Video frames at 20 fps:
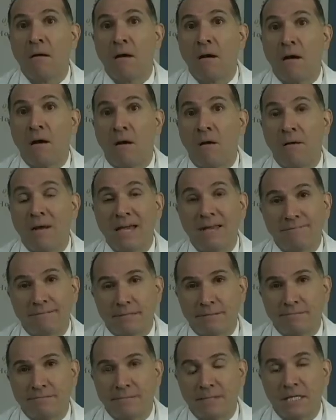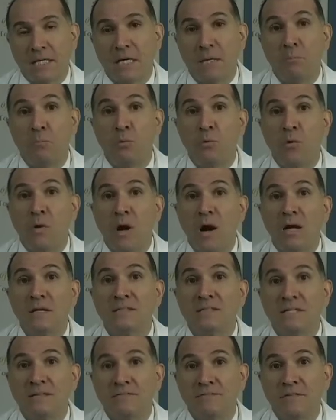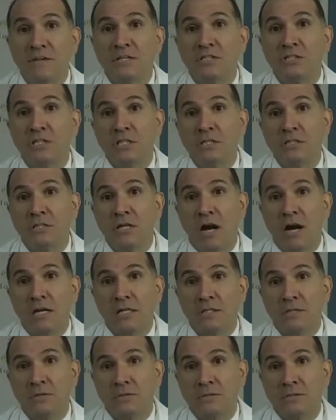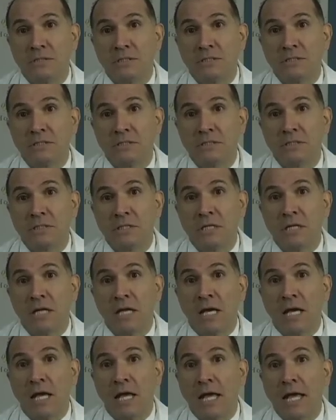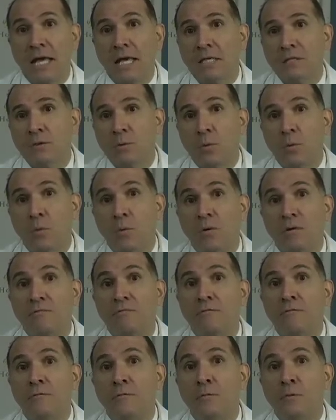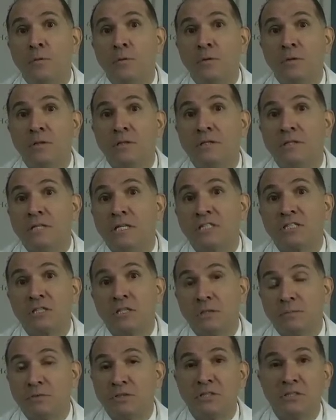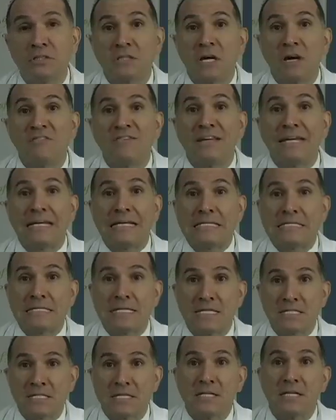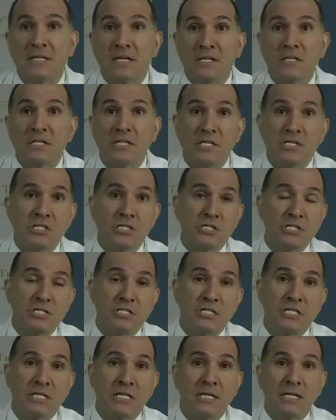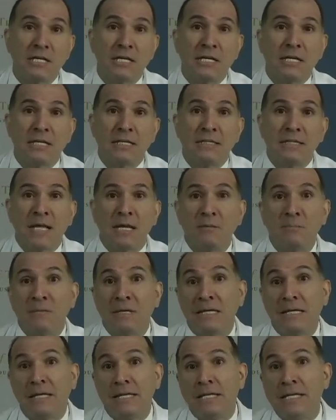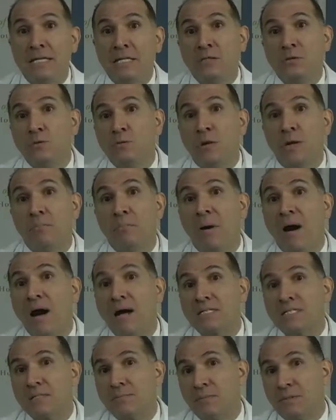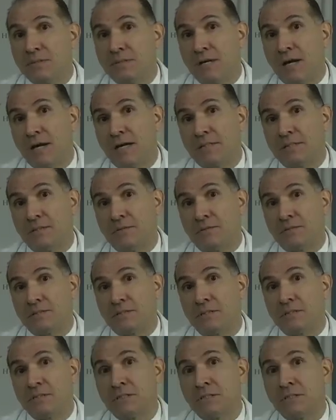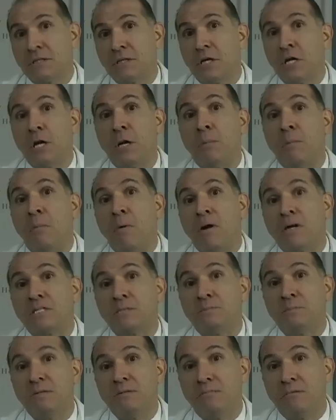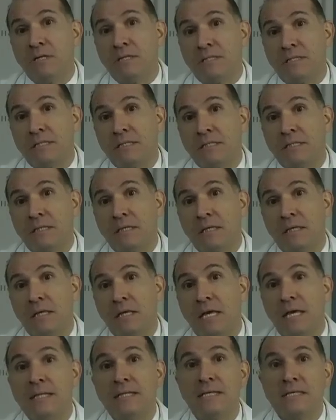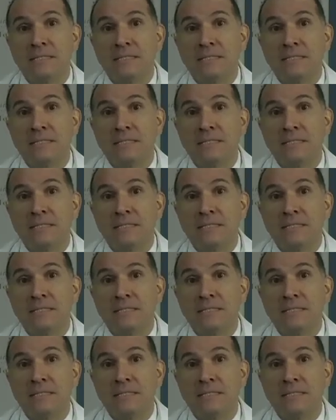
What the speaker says: However, a broad differential diagnosis and/or full descriptions of existing conditions that may lead to a possible diagnosis must be written in these